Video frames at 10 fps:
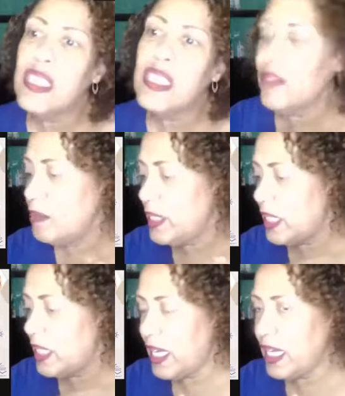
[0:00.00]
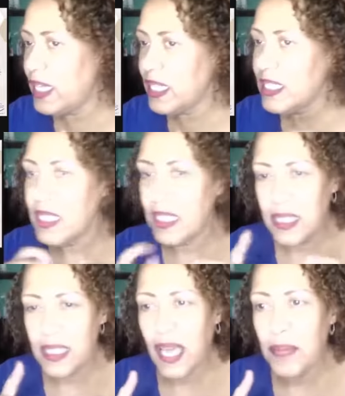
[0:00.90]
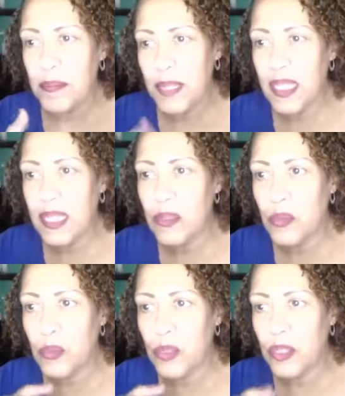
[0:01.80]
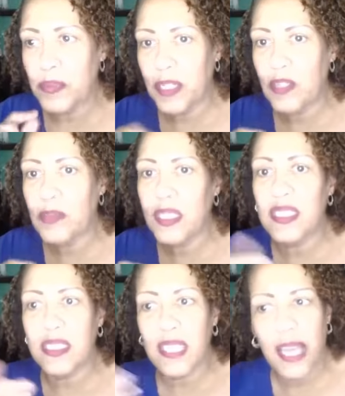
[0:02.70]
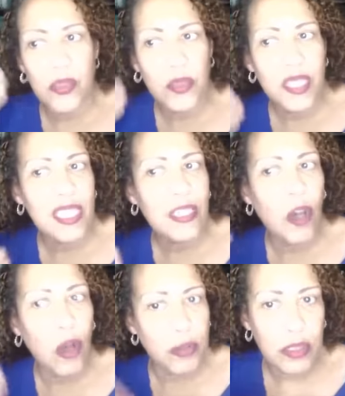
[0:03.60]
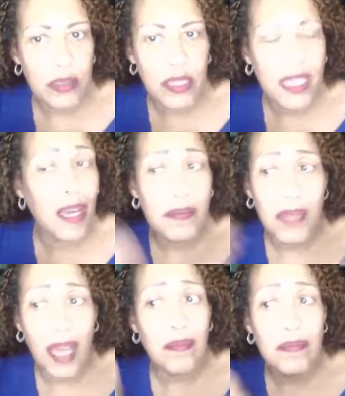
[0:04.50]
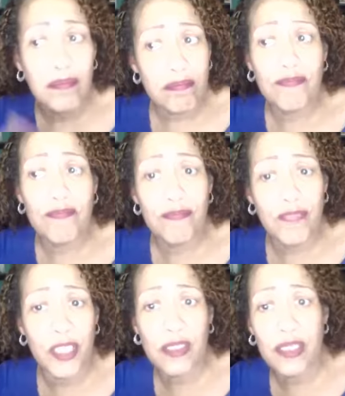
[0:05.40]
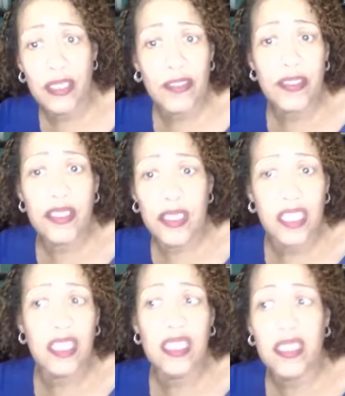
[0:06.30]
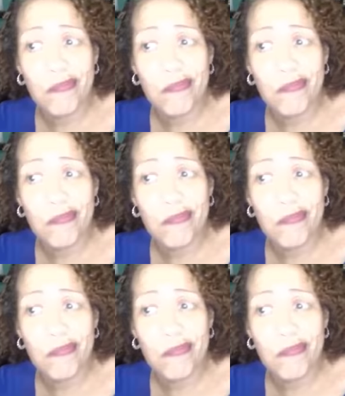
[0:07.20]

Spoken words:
using the vitamin A, and I think that may work better because as we get older, and I'm very close to 60,